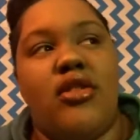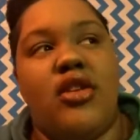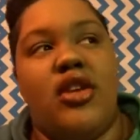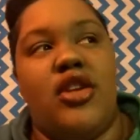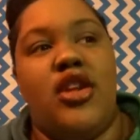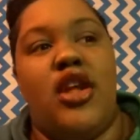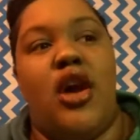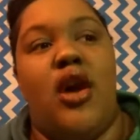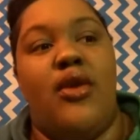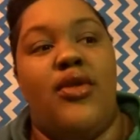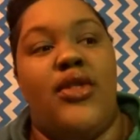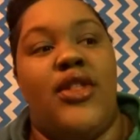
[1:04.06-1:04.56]
you
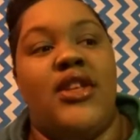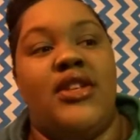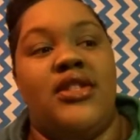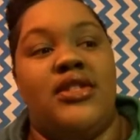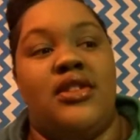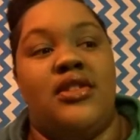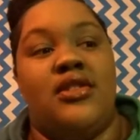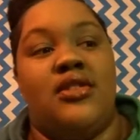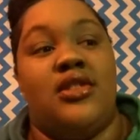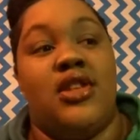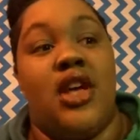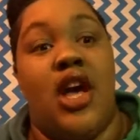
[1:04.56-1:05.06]
know, this
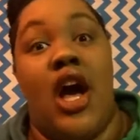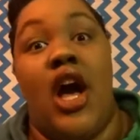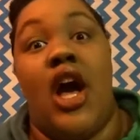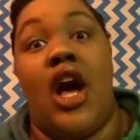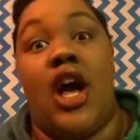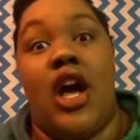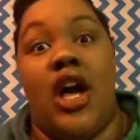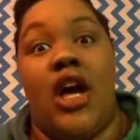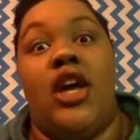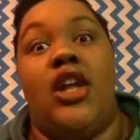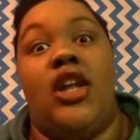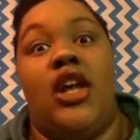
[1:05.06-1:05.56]
is a
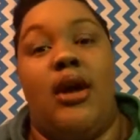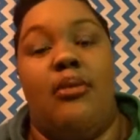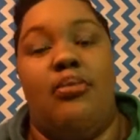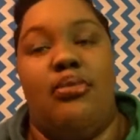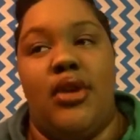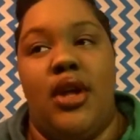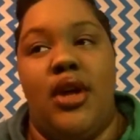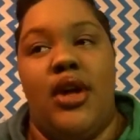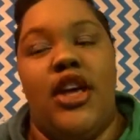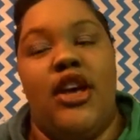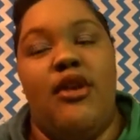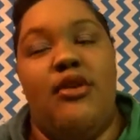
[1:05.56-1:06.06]
good
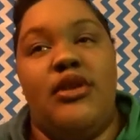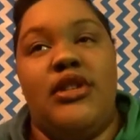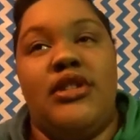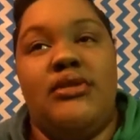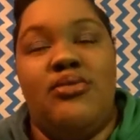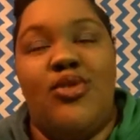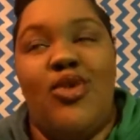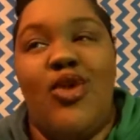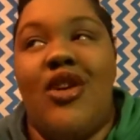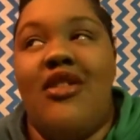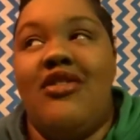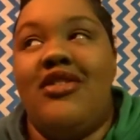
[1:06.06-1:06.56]
upload. It was
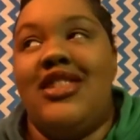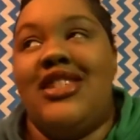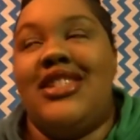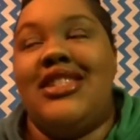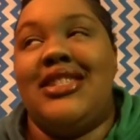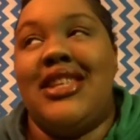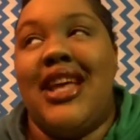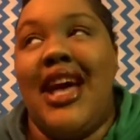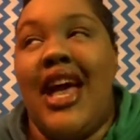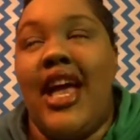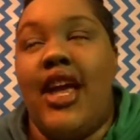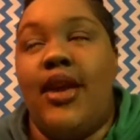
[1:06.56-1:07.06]
more of
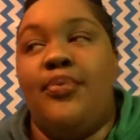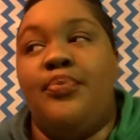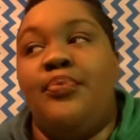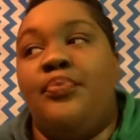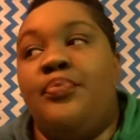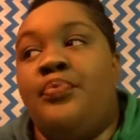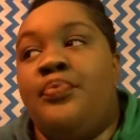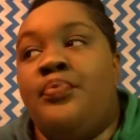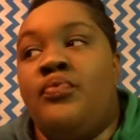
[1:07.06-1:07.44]
just like,